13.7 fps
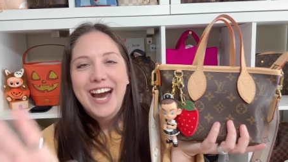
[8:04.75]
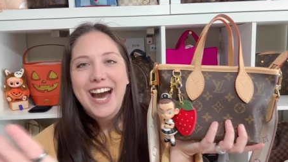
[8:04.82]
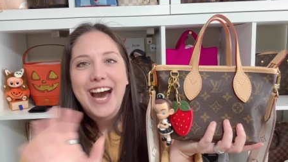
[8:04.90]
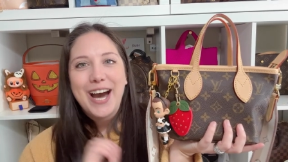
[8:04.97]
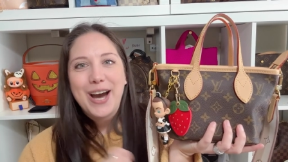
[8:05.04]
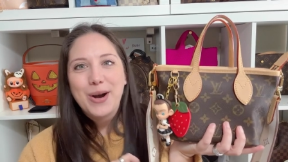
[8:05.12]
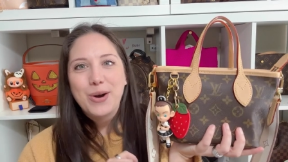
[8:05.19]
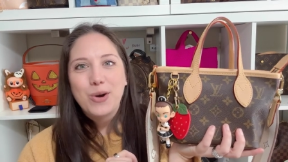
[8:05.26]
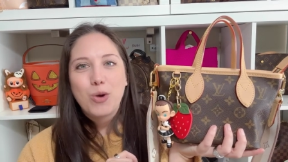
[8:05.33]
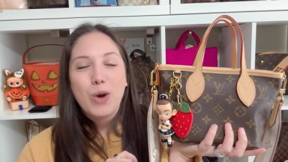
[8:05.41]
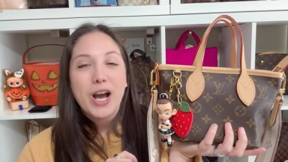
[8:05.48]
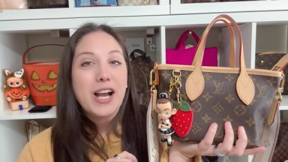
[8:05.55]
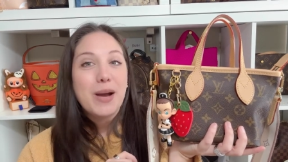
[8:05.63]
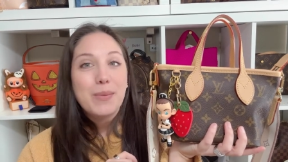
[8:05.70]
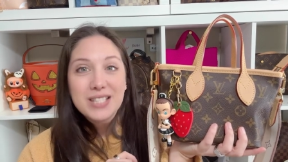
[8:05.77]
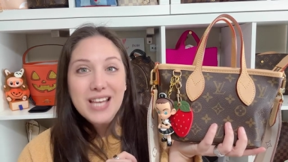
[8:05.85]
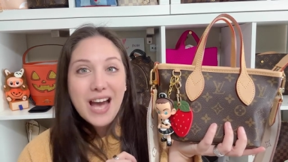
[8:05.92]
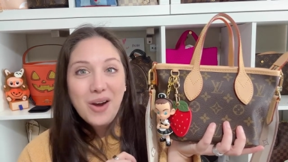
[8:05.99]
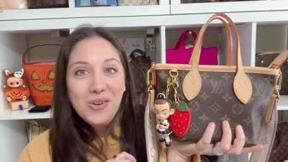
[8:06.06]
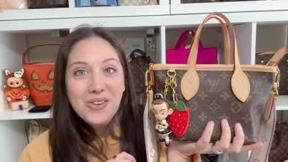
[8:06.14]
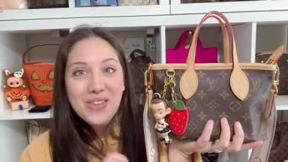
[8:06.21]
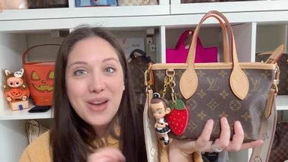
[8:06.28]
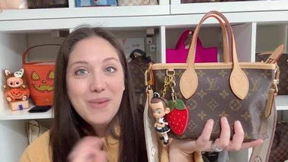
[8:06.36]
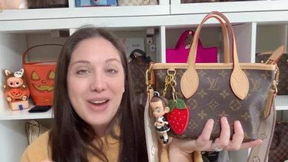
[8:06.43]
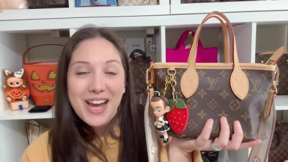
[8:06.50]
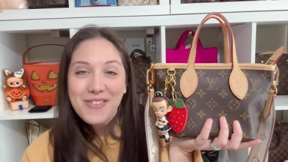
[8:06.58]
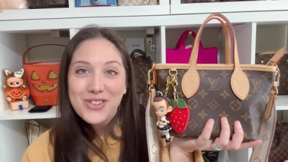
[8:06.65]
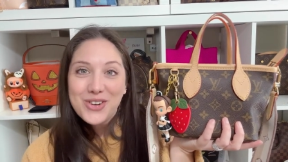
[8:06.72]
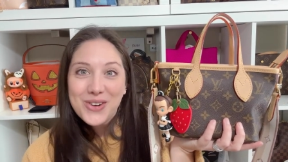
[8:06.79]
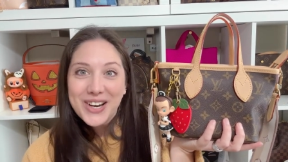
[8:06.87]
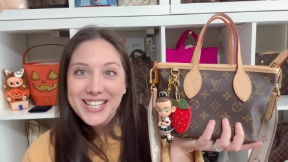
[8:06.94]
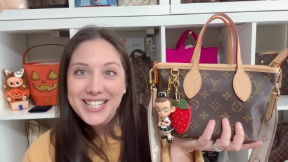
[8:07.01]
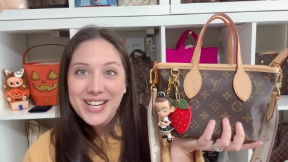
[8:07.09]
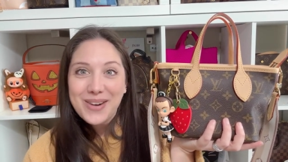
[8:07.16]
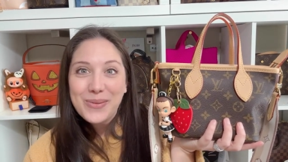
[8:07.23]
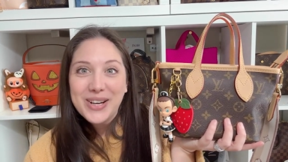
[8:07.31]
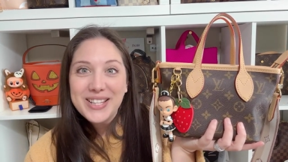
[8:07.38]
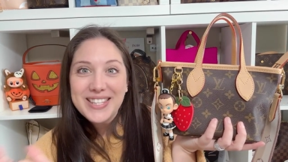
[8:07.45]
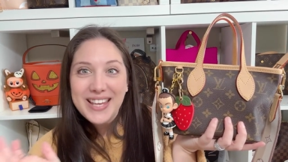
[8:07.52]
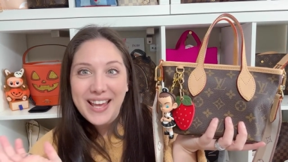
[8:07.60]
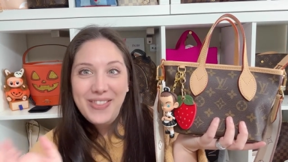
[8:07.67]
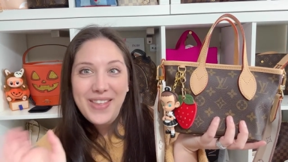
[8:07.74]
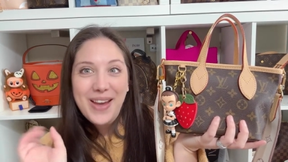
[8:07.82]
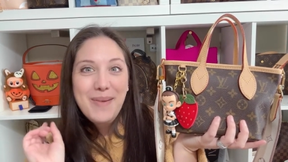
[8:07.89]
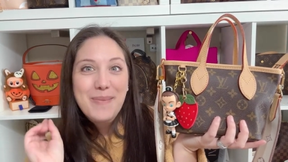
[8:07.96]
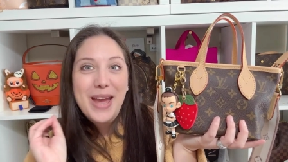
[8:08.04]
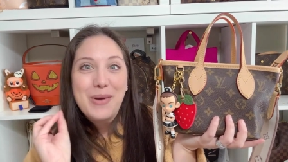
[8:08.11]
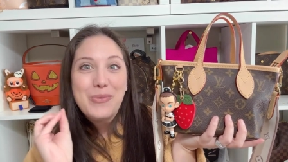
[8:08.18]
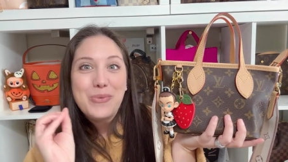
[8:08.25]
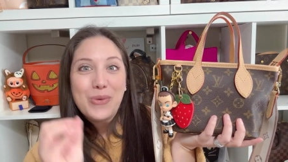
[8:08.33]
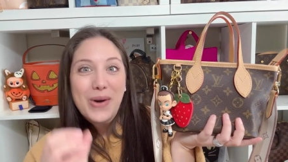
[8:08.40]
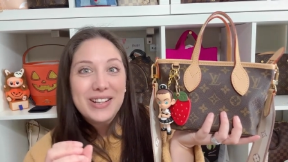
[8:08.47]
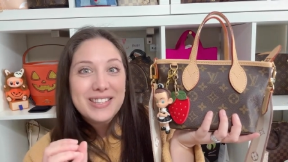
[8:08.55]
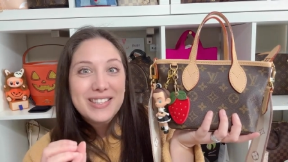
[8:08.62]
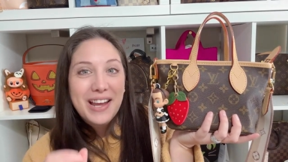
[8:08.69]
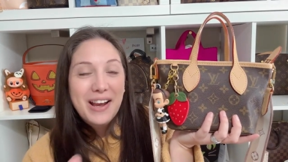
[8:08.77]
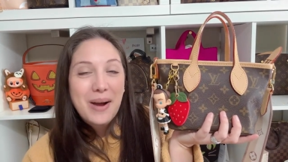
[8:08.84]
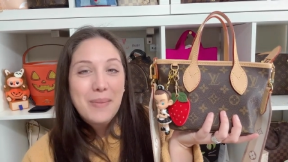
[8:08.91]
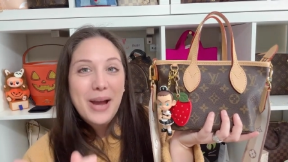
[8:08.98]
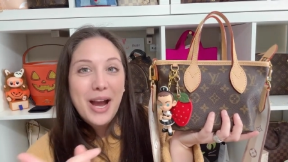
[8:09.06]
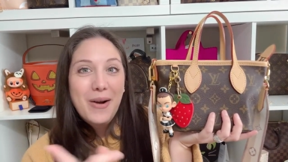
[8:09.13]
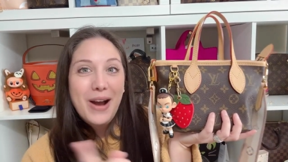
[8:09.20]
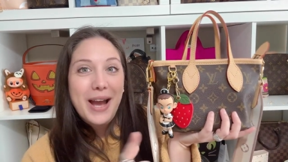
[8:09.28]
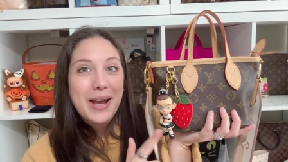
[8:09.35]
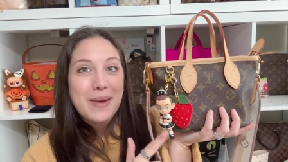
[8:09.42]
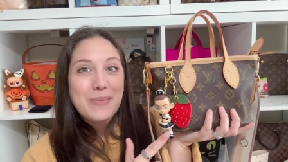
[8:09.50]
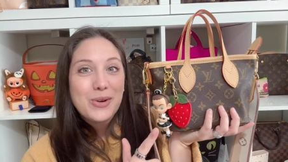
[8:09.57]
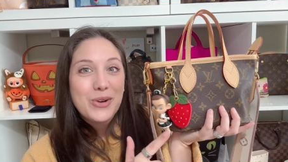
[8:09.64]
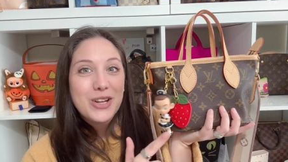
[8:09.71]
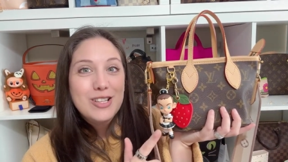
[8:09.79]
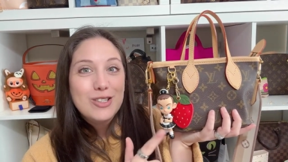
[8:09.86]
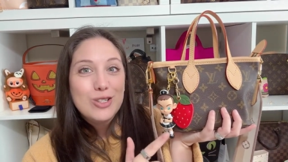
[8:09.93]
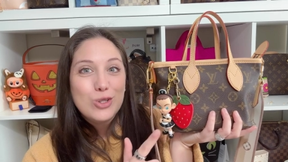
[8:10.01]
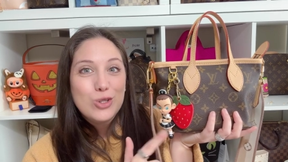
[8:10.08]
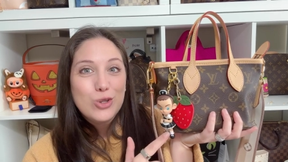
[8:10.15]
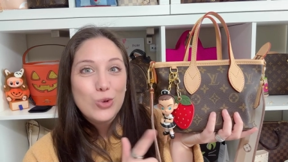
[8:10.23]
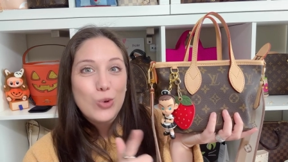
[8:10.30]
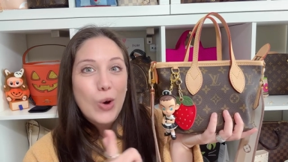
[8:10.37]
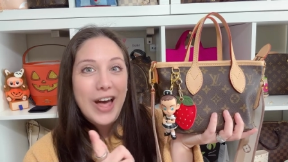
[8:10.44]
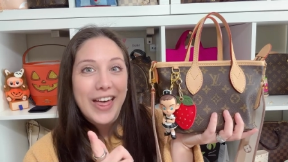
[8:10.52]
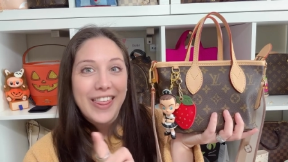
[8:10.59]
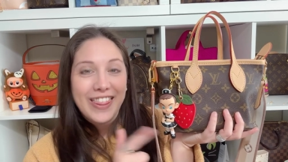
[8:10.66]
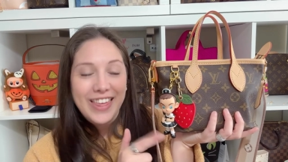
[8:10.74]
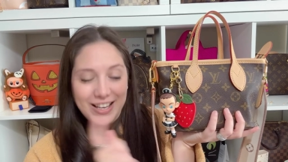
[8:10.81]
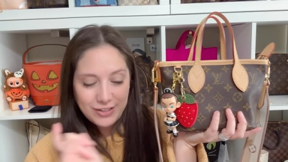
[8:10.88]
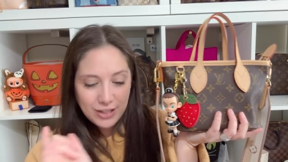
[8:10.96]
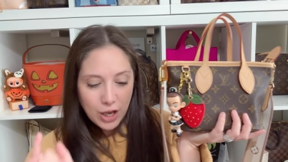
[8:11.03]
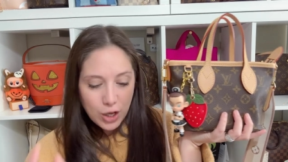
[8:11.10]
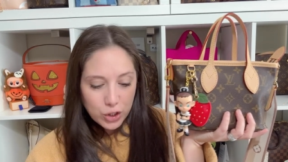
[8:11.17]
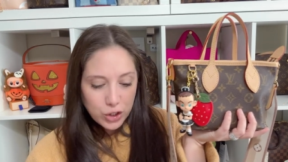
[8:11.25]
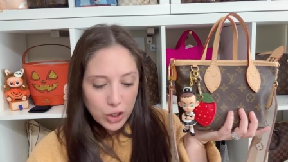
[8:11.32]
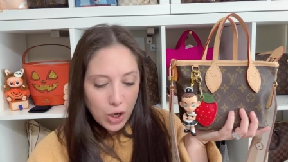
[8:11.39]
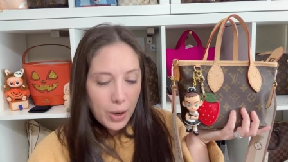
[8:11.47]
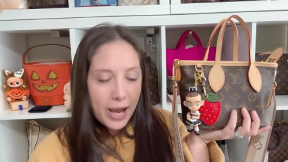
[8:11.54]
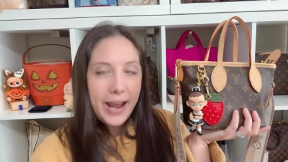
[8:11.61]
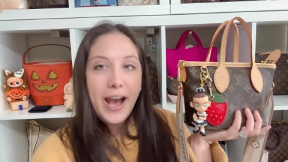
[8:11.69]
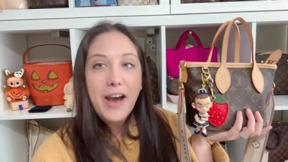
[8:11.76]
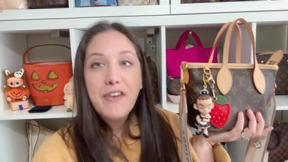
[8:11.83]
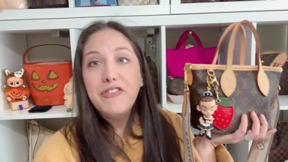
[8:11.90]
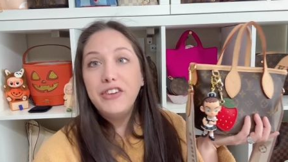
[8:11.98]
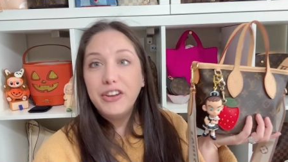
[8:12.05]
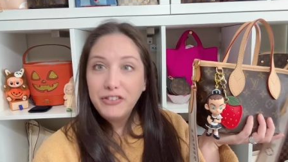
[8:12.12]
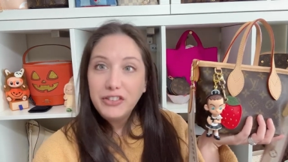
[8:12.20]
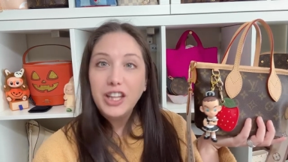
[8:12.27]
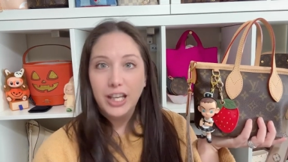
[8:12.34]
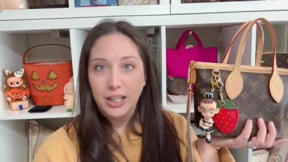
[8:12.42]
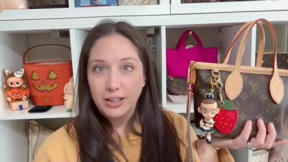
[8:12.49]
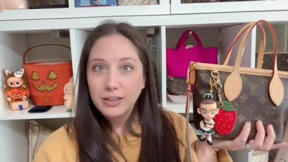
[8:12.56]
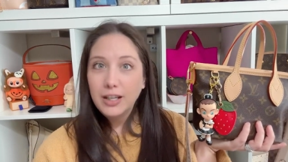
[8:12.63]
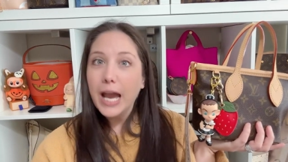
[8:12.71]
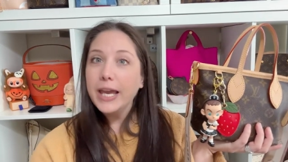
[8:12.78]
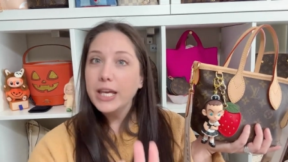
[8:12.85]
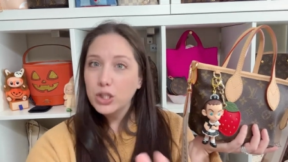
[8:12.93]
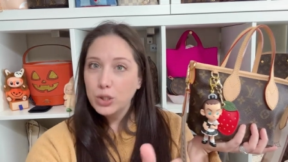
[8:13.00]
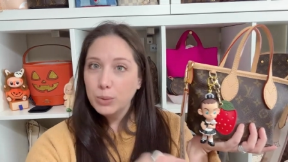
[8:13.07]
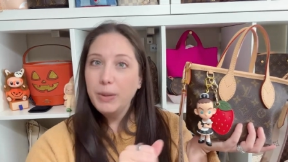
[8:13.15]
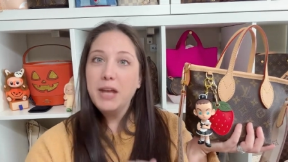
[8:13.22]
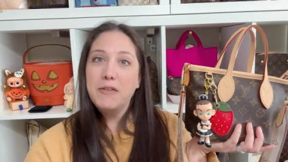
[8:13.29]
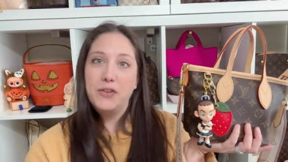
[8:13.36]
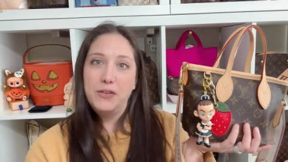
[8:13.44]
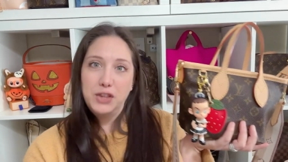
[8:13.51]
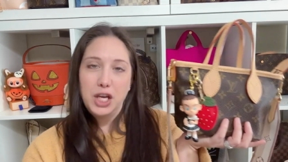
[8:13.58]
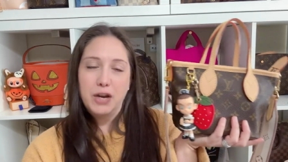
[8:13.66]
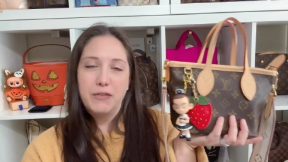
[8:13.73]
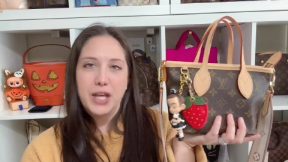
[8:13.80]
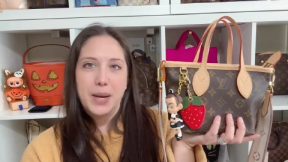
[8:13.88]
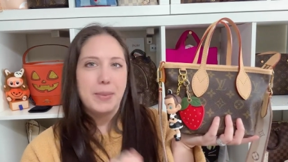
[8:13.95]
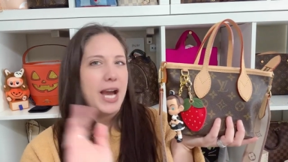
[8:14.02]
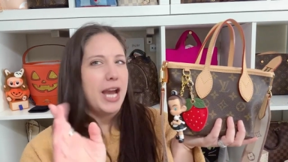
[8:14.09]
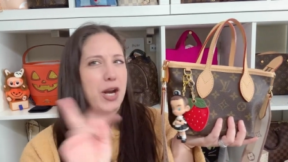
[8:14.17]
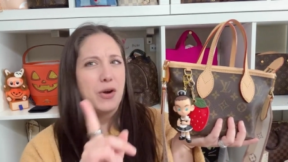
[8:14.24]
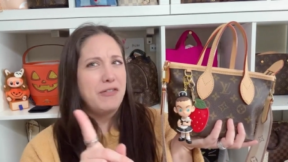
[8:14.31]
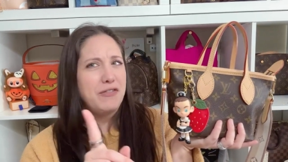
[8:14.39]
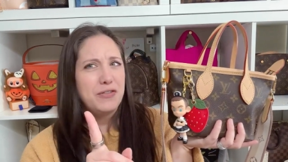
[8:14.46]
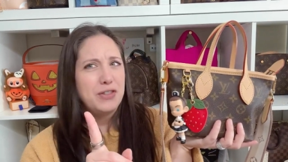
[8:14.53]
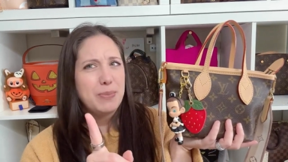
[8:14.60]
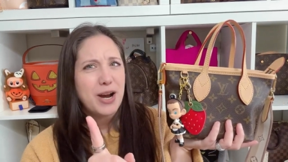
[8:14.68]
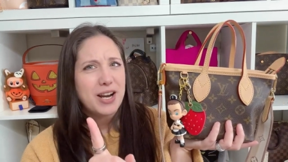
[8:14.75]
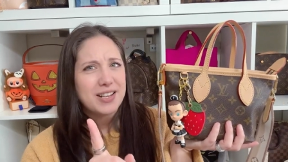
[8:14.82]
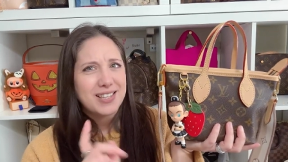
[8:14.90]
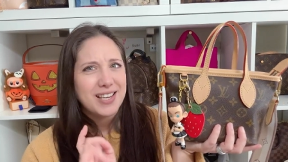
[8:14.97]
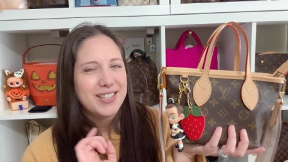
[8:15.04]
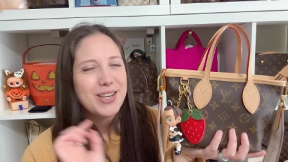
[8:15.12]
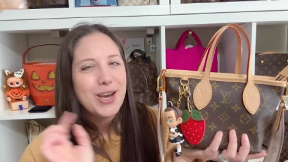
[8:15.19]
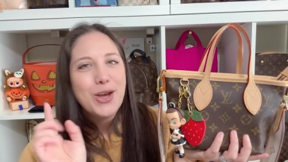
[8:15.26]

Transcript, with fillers: uh, what comes out of them. I have no idea what's in them. And once they come out, I am going to do this. So I have 50 I can make 50 of them. I don't have 50 boxes.